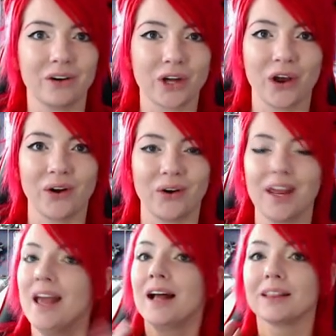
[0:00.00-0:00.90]
code.
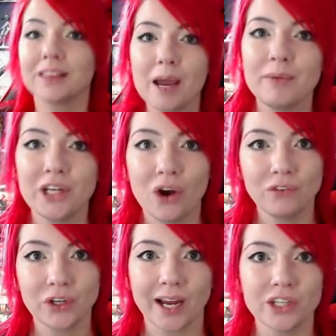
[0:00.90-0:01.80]
Let me know if
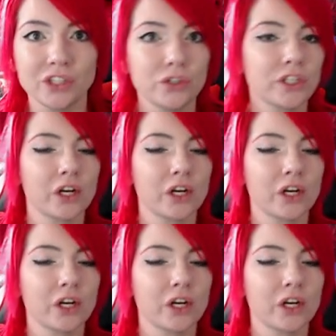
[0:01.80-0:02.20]
you guys use it